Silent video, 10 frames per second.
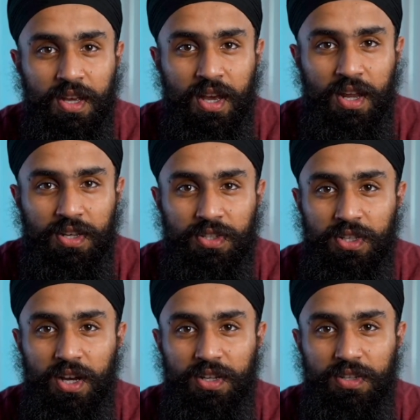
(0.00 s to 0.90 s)
and
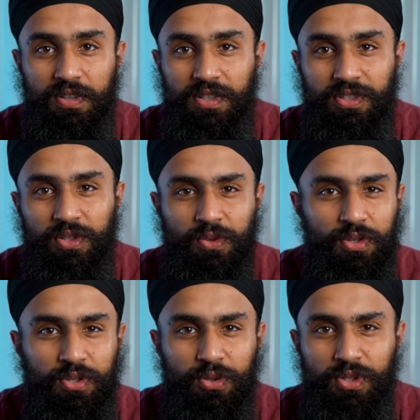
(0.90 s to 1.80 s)
actually got it
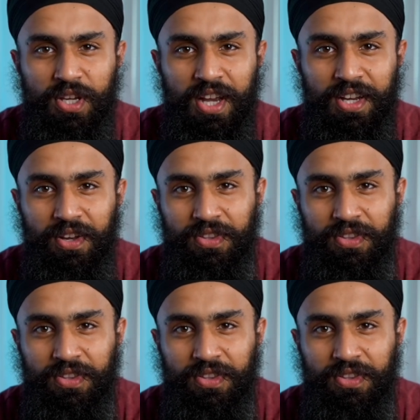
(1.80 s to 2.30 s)
screwed too tight